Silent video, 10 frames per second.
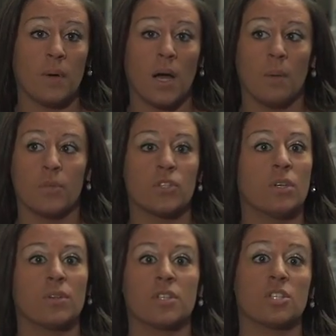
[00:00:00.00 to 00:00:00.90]
Um, there's
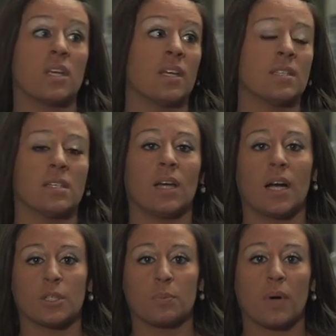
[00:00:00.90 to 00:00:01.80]
no such thing as a
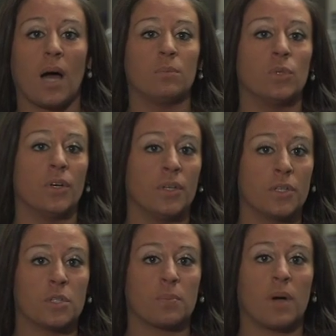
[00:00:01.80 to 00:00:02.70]
doctor problem or a
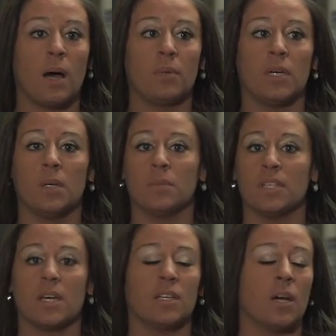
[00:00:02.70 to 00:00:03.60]
nurse problem.
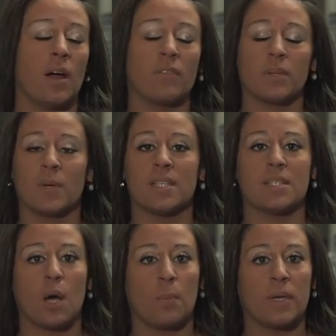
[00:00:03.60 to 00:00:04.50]
You, you know, everyone is
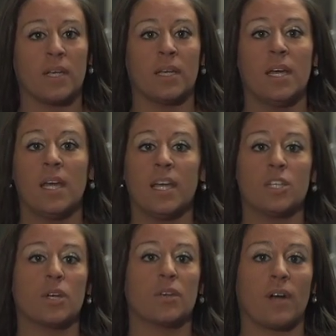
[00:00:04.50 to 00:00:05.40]
helping
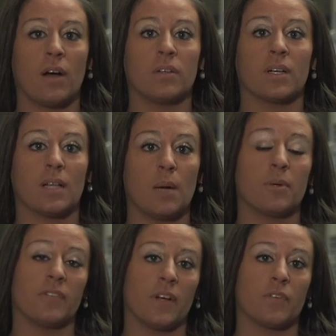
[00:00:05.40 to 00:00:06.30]
each other out in a
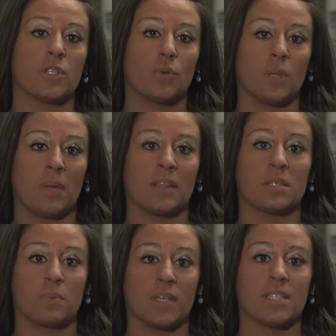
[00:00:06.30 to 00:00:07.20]
collaborative effort to really make
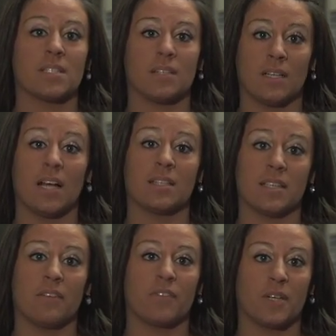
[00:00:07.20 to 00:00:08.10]
this place a lot
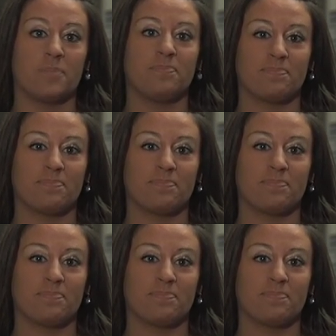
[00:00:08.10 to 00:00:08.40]
safer.